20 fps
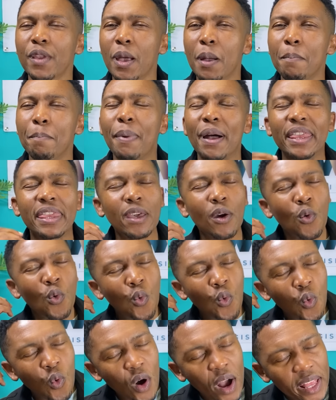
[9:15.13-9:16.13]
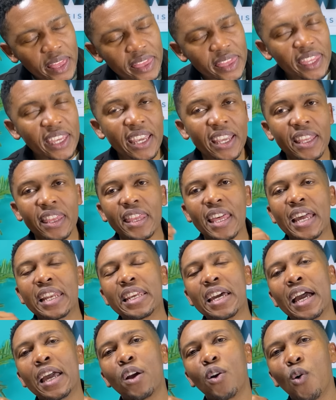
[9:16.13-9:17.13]
But the one thing that
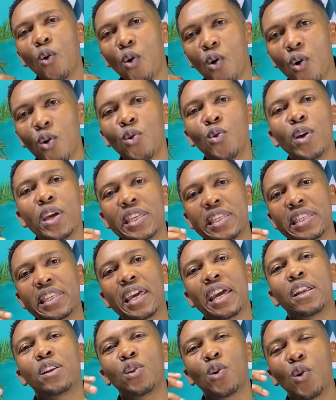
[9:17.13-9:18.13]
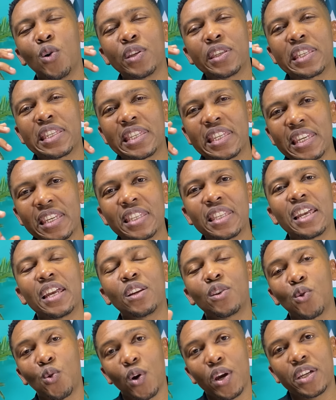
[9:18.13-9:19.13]
I always get consistent
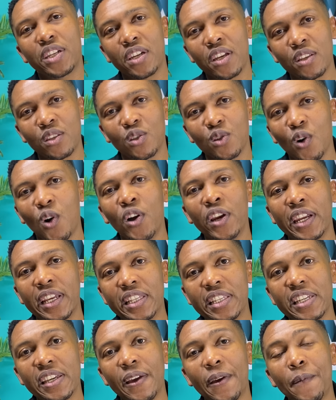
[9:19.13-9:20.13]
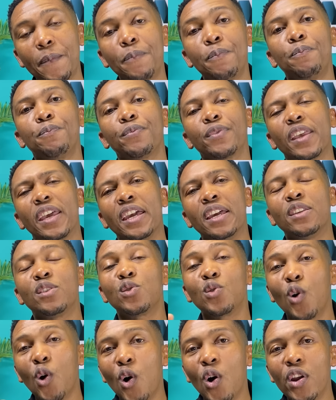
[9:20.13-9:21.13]
questions on it is
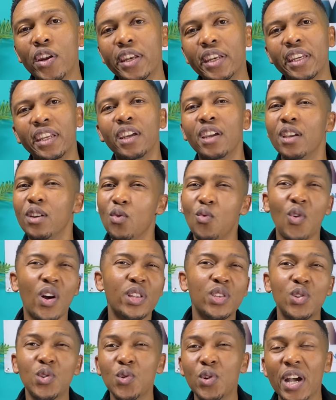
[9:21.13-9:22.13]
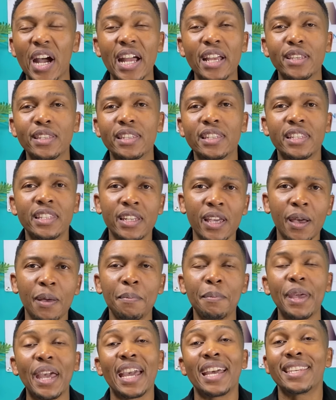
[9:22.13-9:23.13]
on what you guys
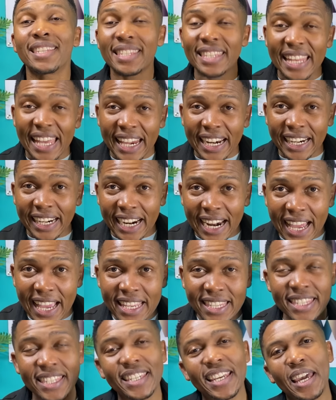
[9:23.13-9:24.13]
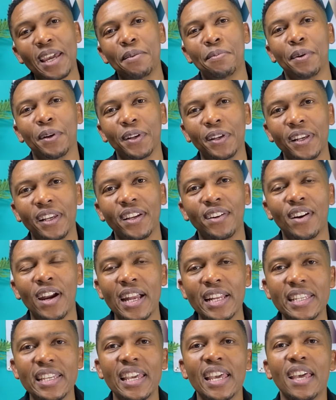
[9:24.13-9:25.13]
term as the rice table,
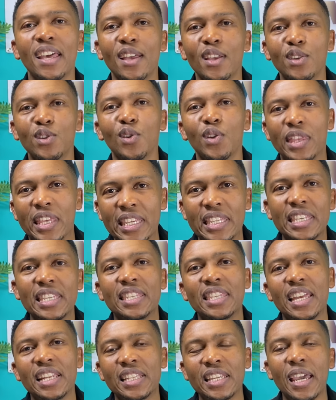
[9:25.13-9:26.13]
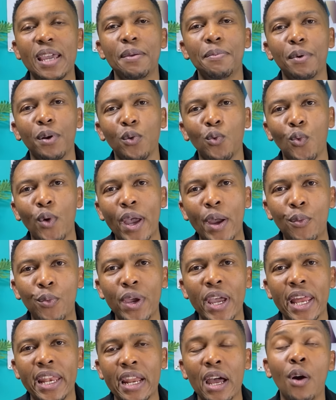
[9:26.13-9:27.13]
right? So this is the table where we
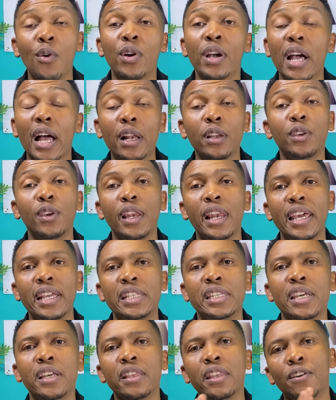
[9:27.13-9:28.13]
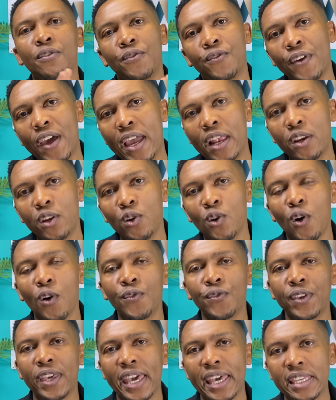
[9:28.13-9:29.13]
are now calculating the value
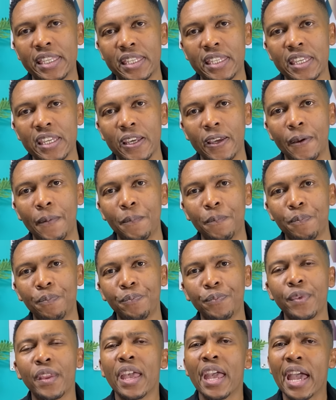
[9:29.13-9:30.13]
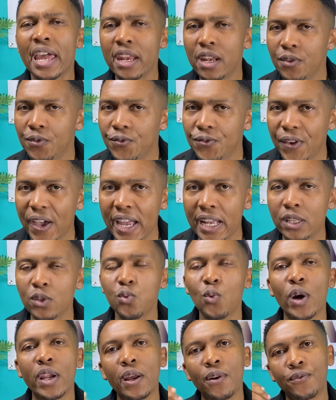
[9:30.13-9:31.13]
of Kc. And in fact,
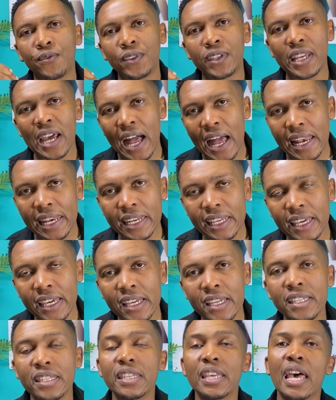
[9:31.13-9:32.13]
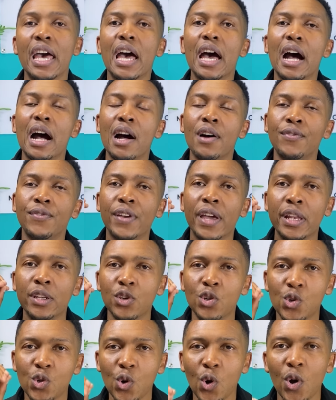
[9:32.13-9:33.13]
what I've done is I've
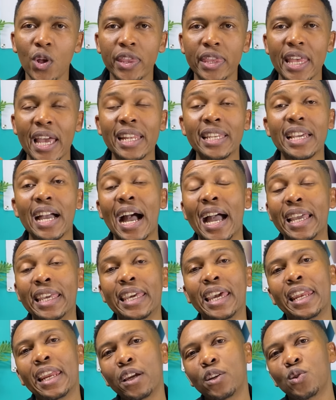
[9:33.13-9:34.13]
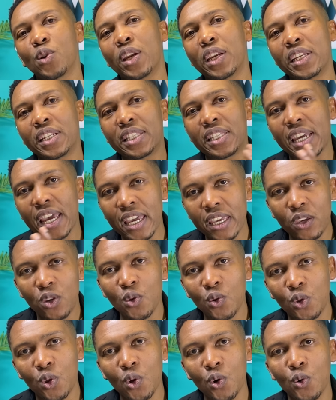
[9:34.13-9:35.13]
ensured that I can actually take
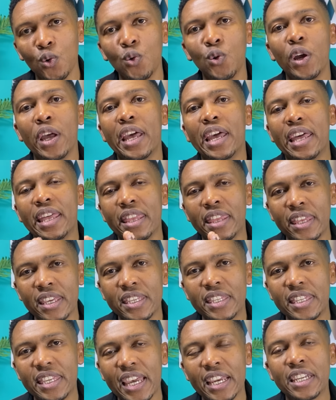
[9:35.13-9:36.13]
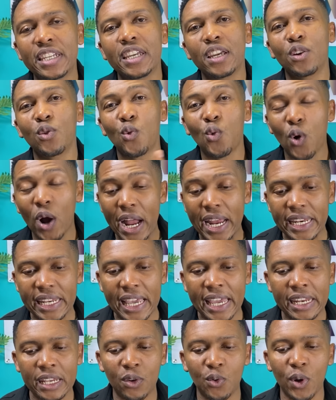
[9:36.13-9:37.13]
you through this section quite
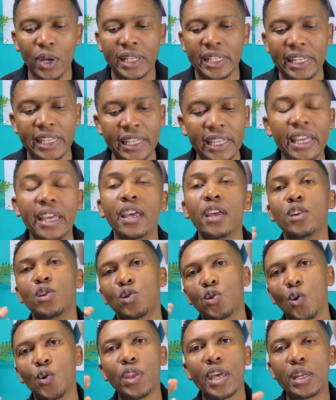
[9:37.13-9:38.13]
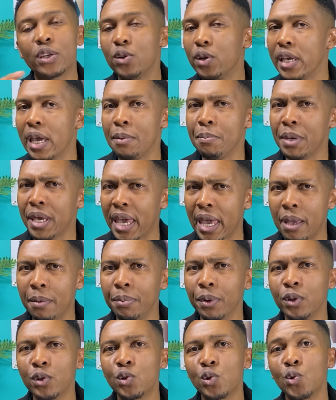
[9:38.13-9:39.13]
adequately so that you can be
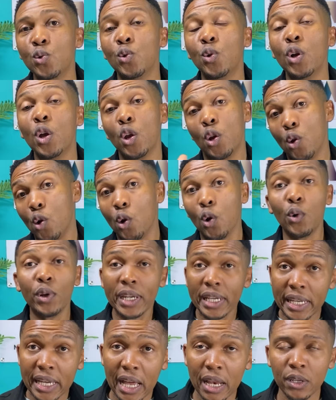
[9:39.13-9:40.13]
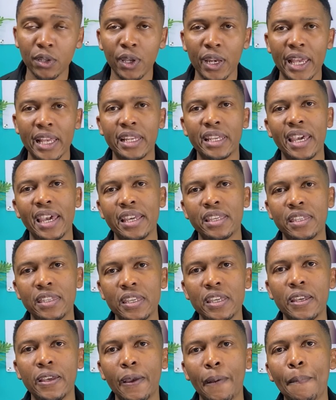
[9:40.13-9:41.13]
able to not only calculate
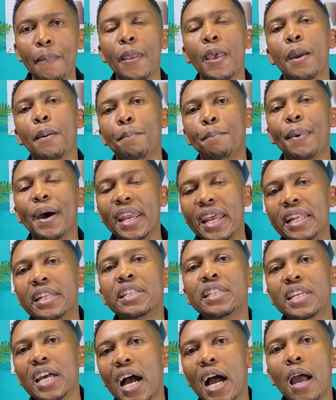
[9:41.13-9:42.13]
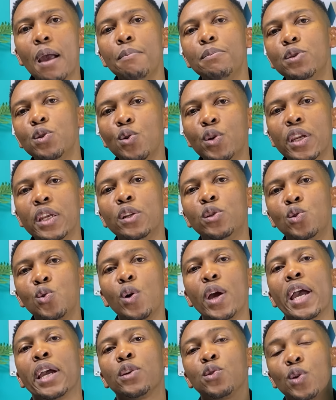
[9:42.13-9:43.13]
Kc, but at times you need to
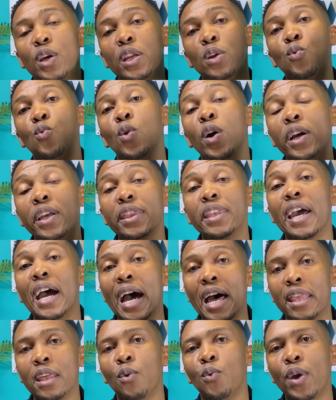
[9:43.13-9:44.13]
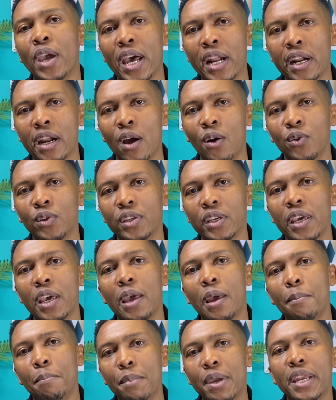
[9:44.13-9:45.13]
actually work the other way around.
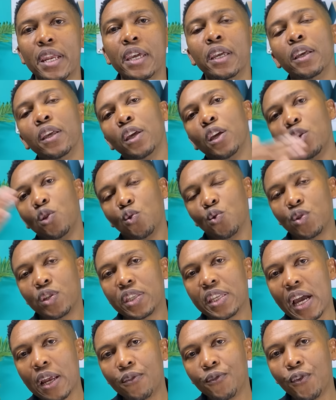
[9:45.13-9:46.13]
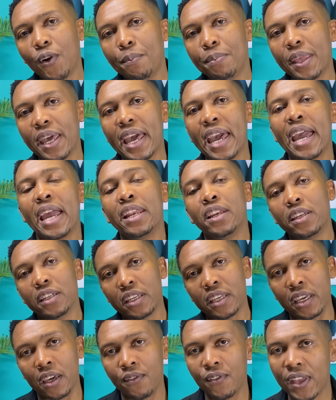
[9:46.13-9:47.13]
Meaning, you start from the end,
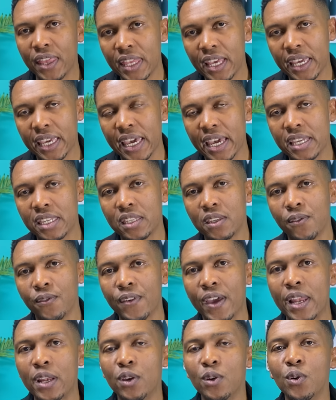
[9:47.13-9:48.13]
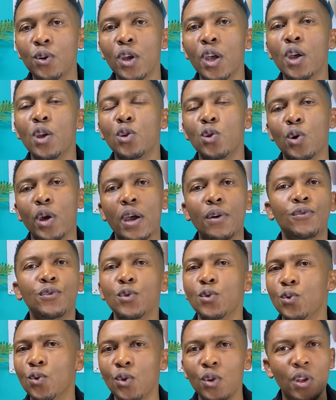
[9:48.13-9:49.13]
given the Kc value, you have
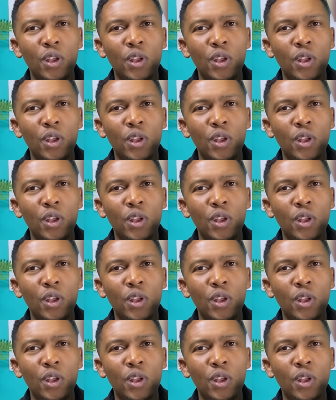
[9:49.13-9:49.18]
to